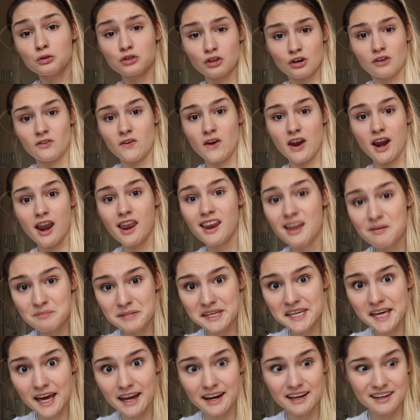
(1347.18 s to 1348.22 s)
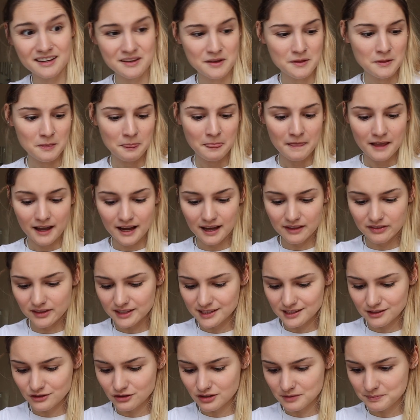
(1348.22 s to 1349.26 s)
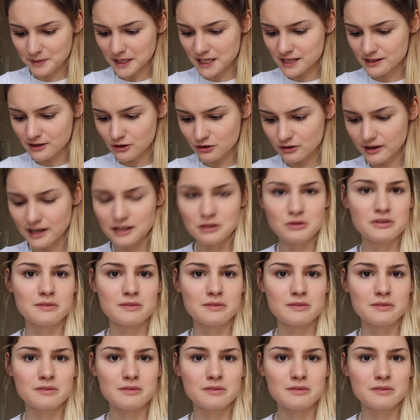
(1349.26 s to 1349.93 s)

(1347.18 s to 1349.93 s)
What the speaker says: on, let me get it. And this has just been so great.